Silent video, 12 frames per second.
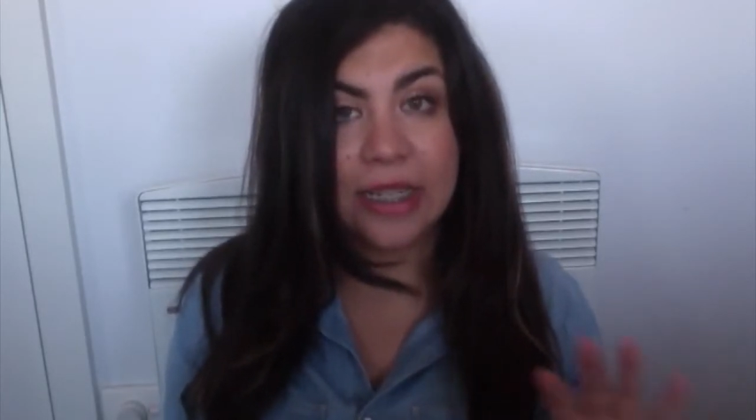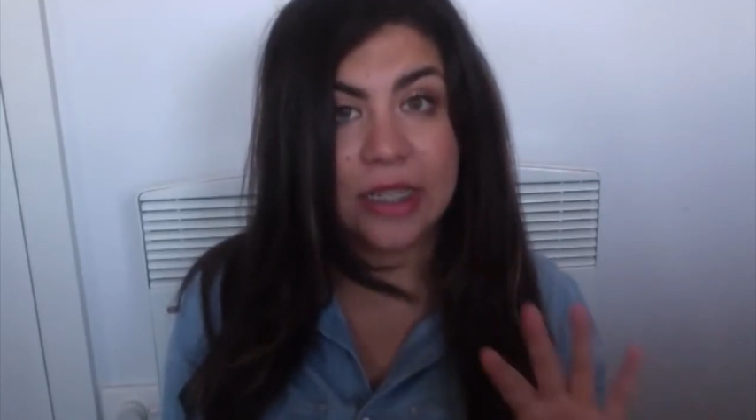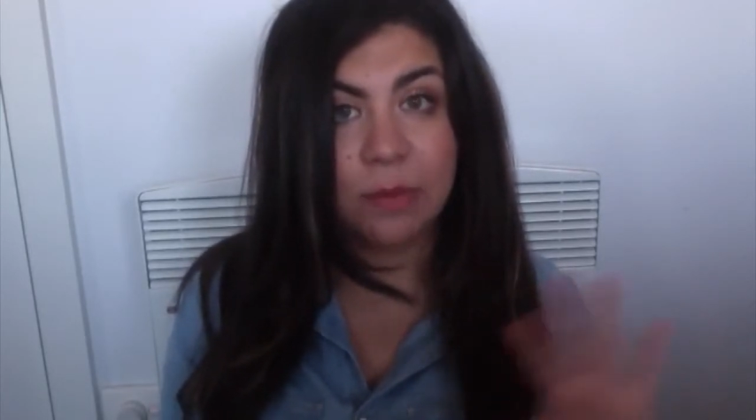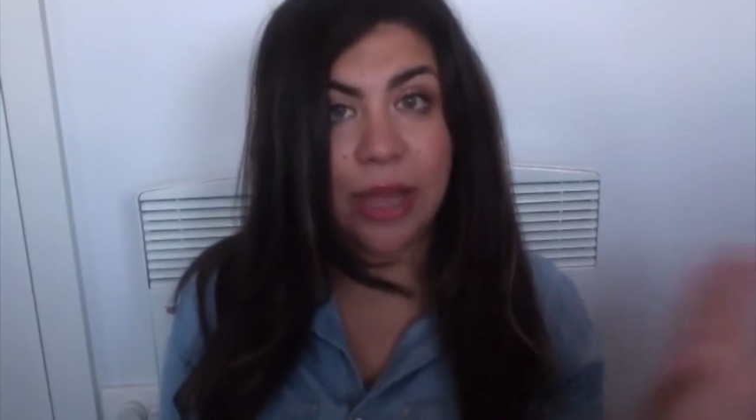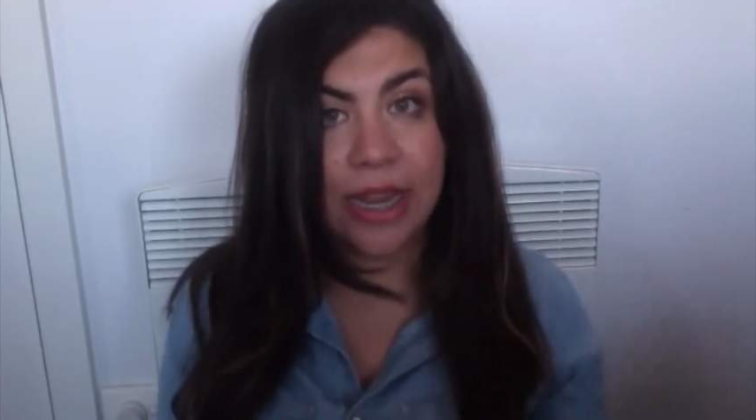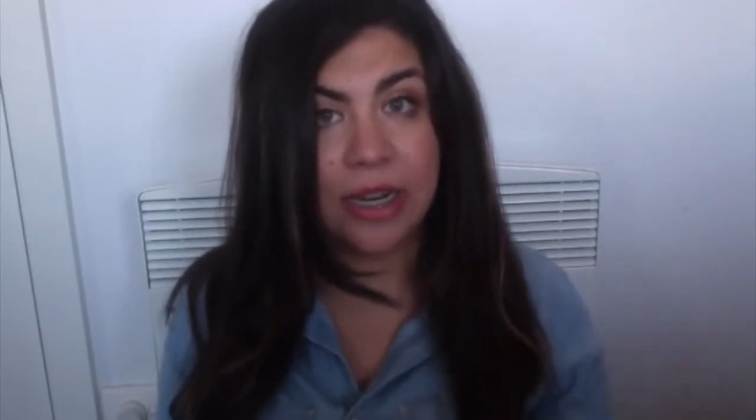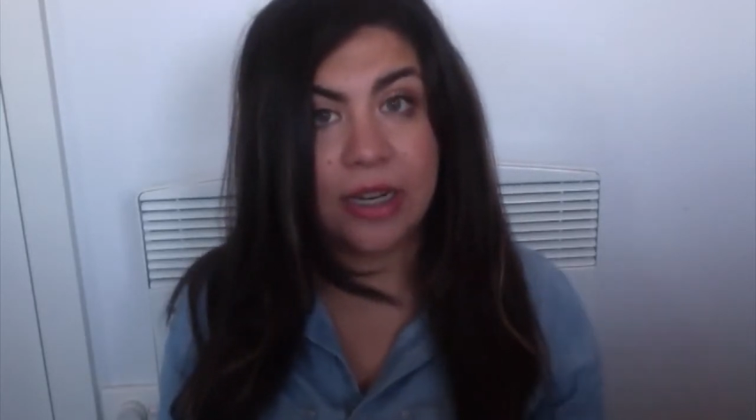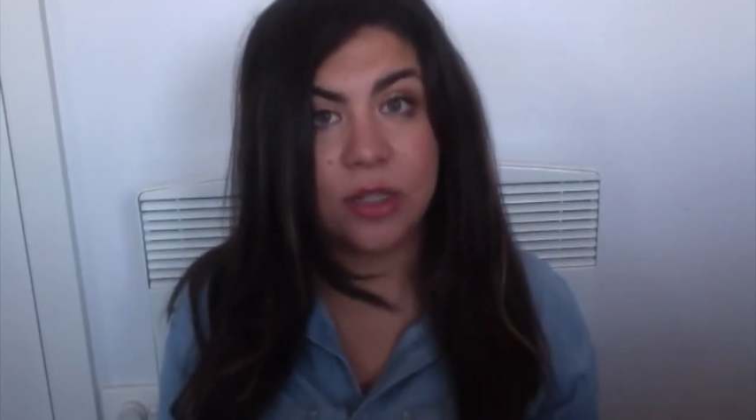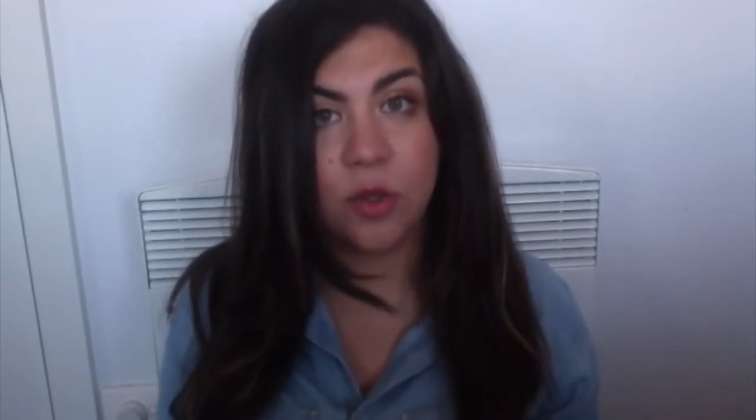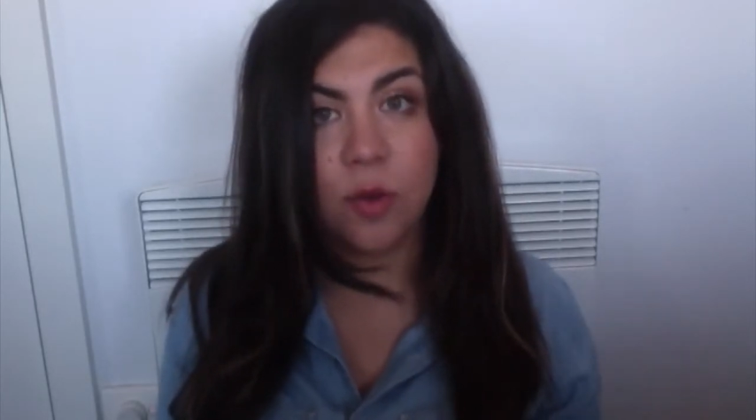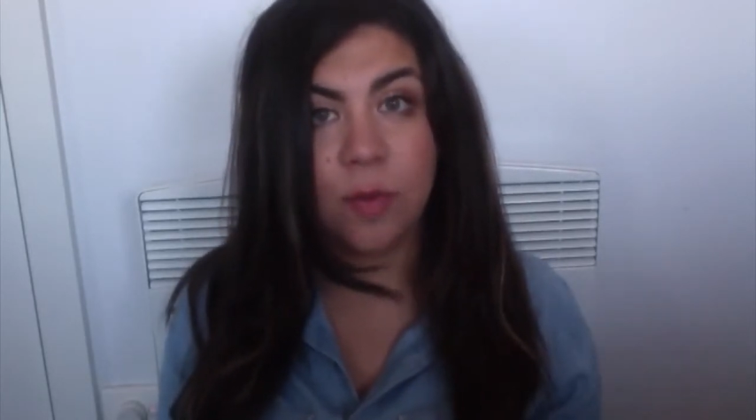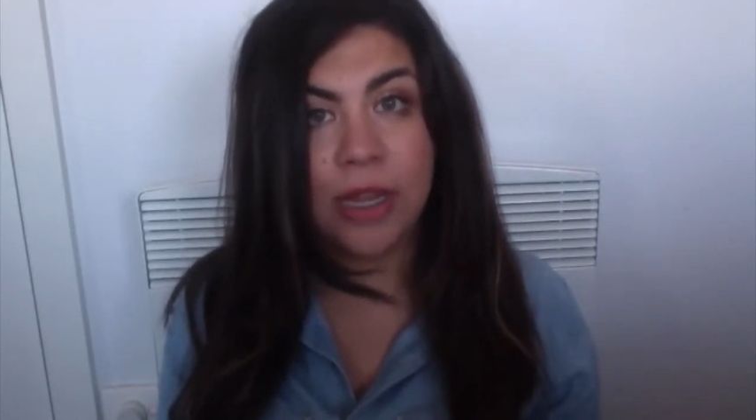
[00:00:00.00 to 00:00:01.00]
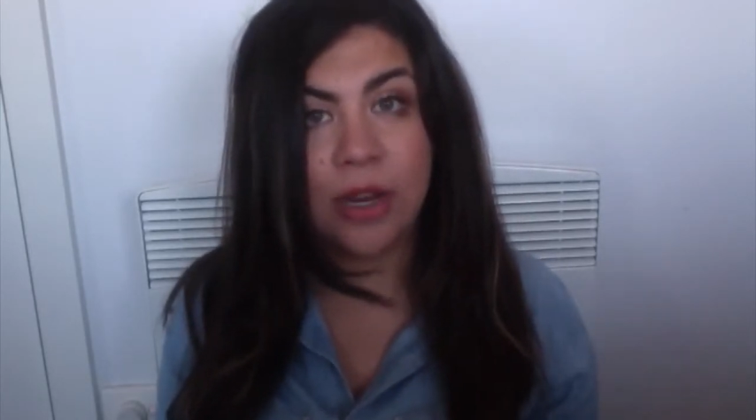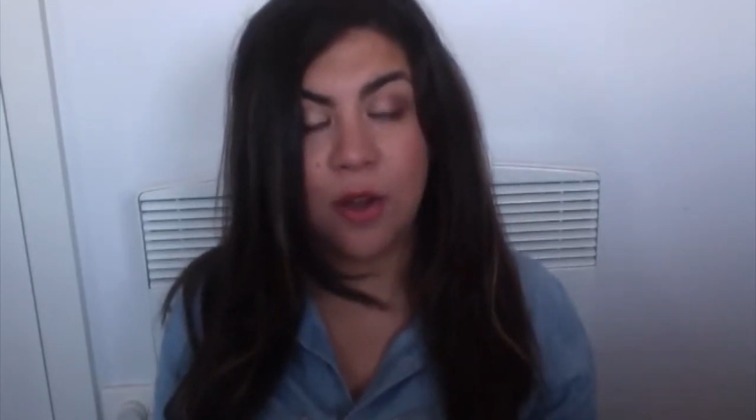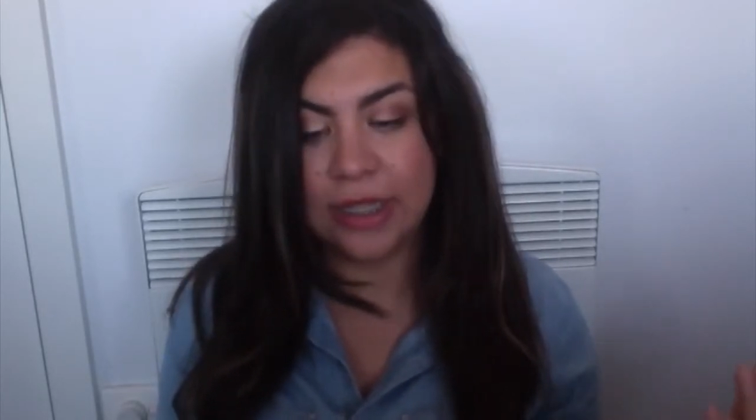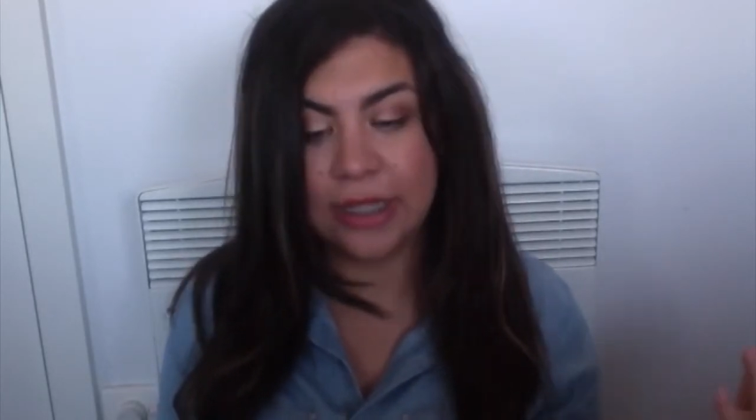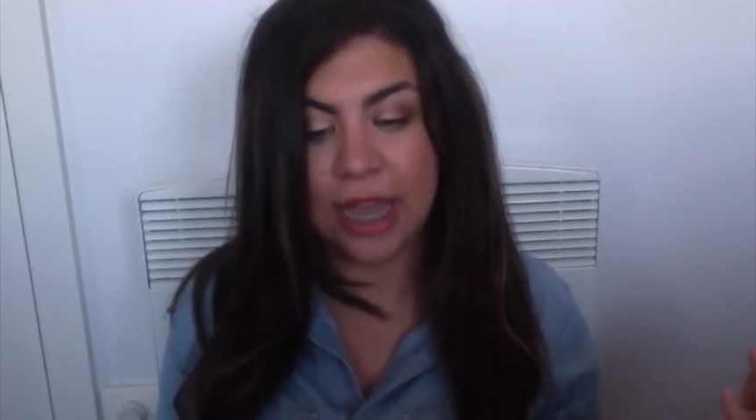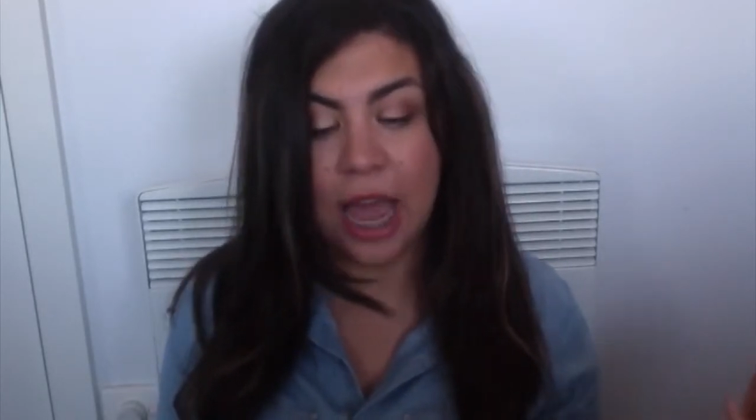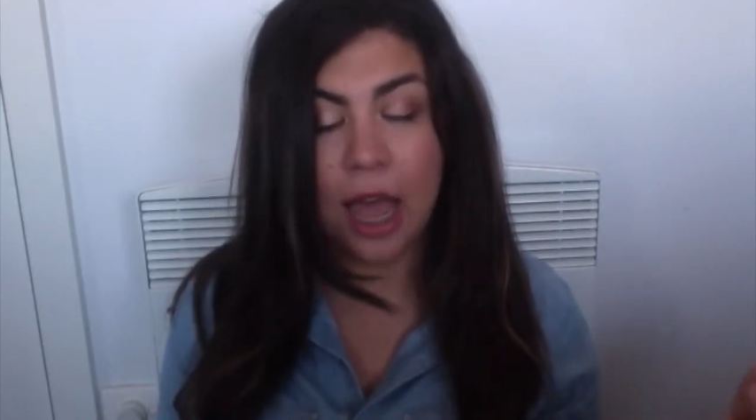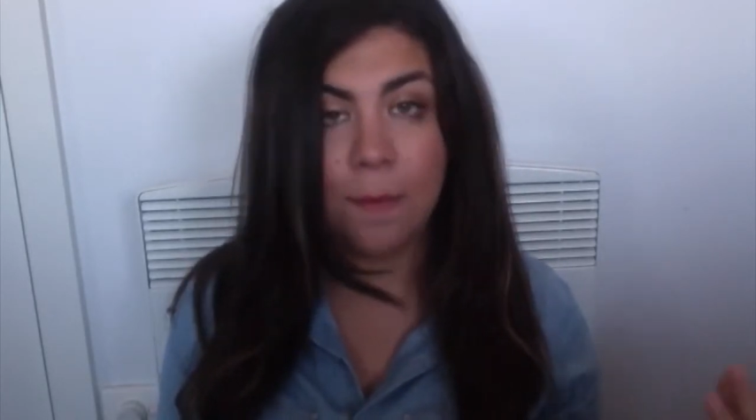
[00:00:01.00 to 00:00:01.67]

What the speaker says: displayed an assortment of